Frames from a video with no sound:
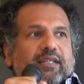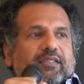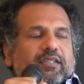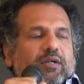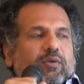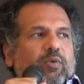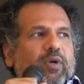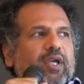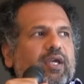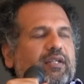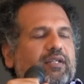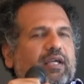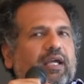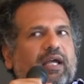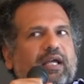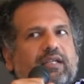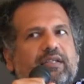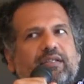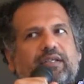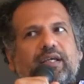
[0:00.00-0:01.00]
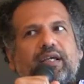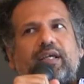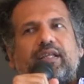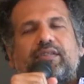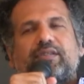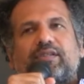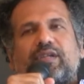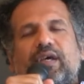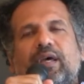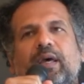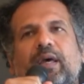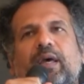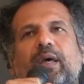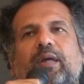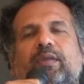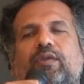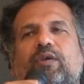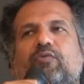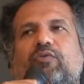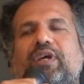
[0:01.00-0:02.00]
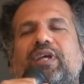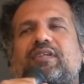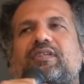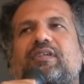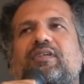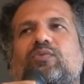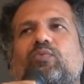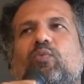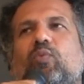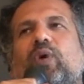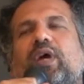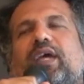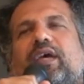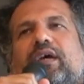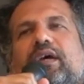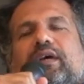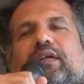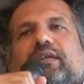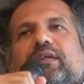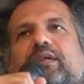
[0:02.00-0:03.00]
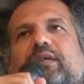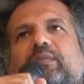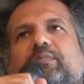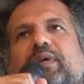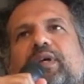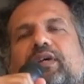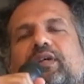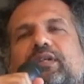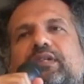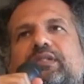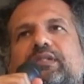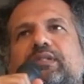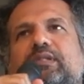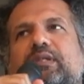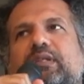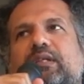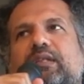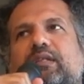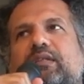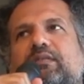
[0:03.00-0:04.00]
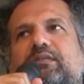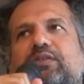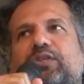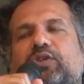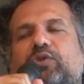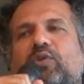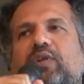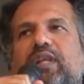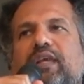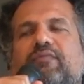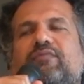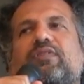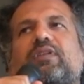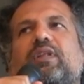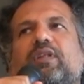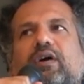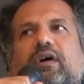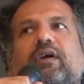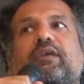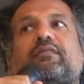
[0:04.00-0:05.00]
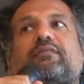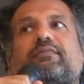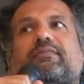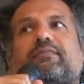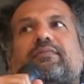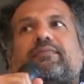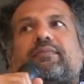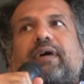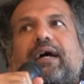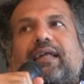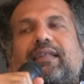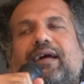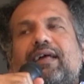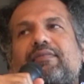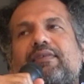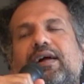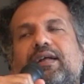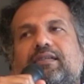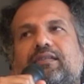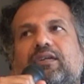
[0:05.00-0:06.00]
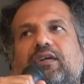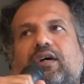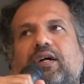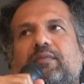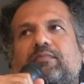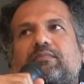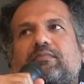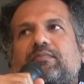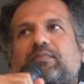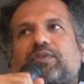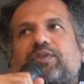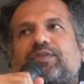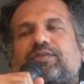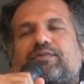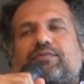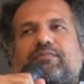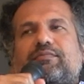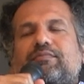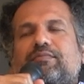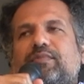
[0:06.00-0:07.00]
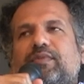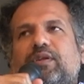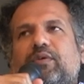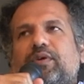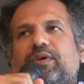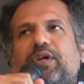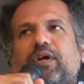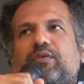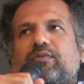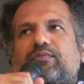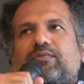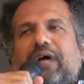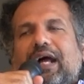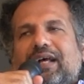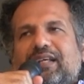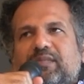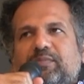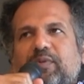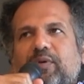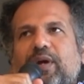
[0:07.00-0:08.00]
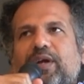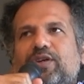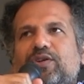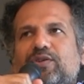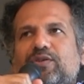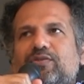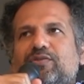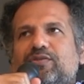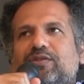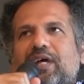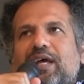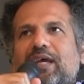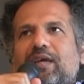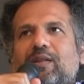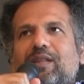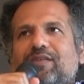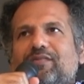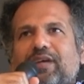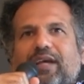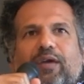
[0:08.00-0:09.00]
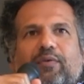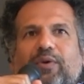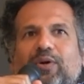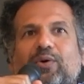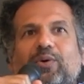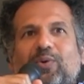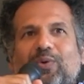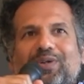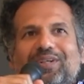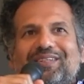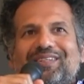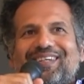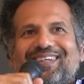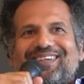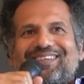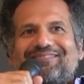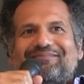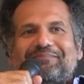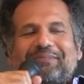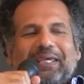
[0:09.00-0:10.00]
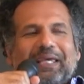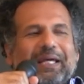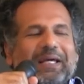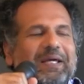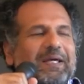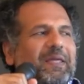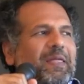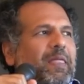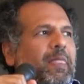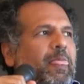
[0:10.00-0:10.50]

It's so weird. And it's the reason it's weird is because you live the life, and at that time, there are no aspirations that it'll ever get recorded. Yeah.